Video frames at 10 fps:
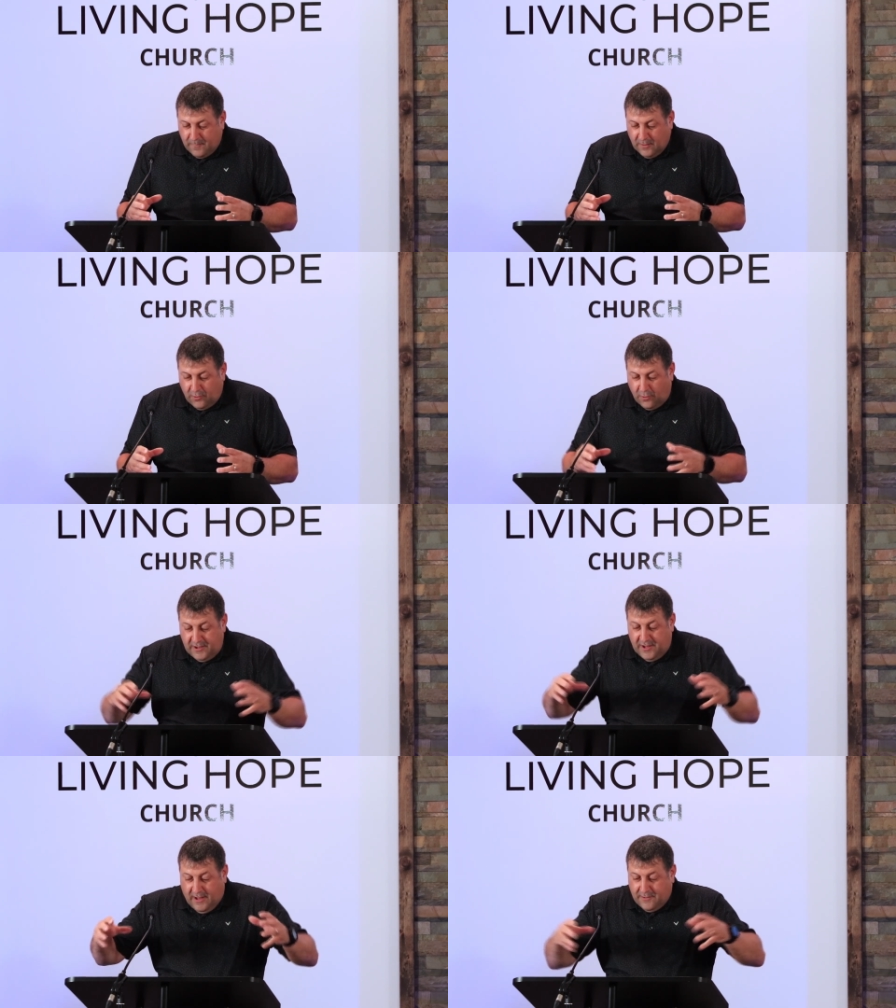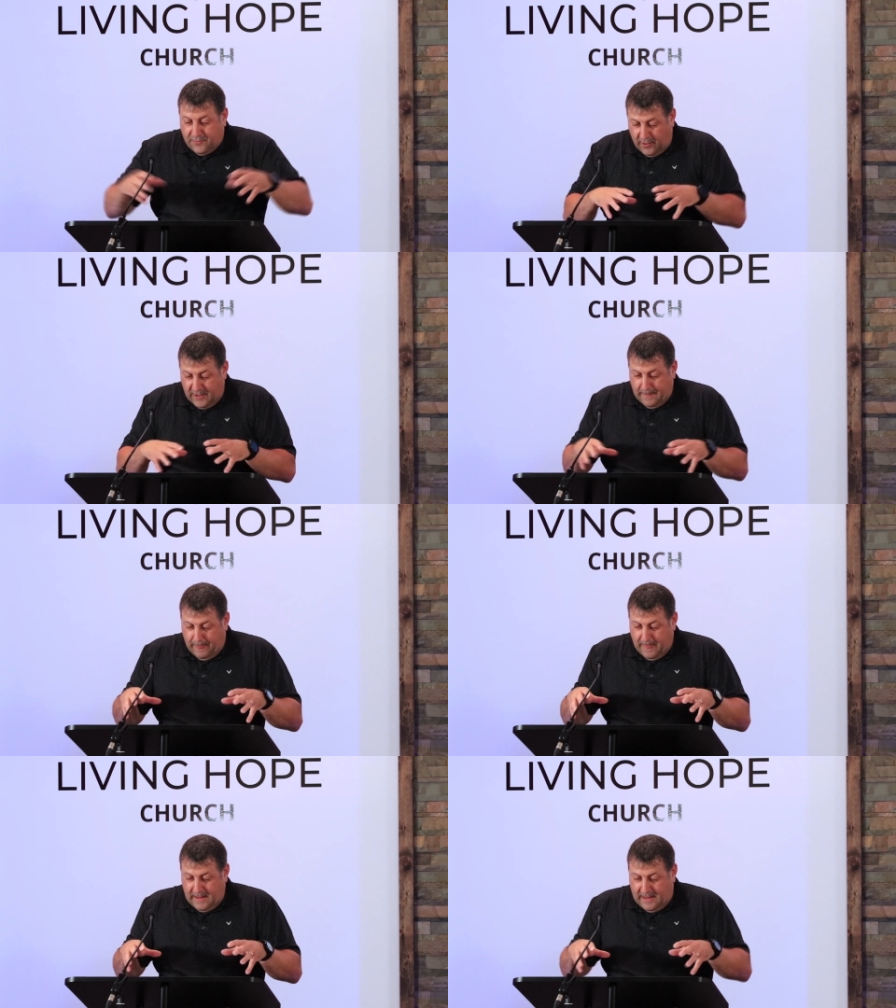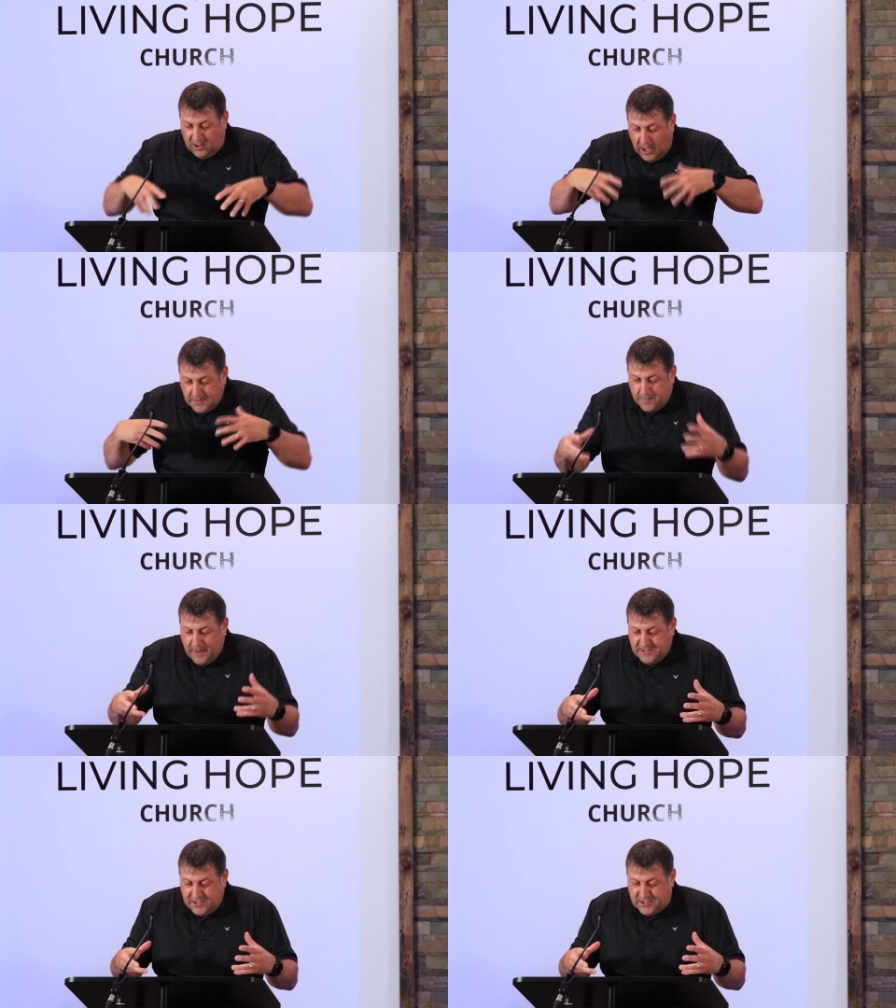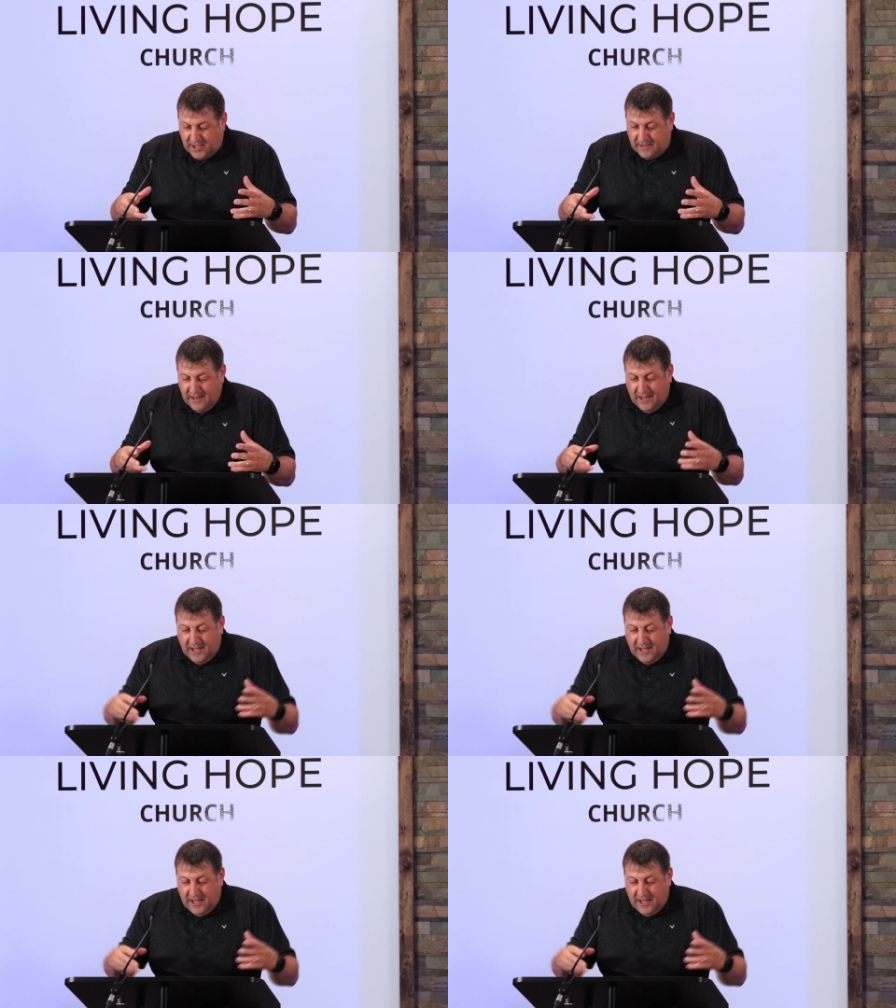sorry, sorry, he adopts him as his son.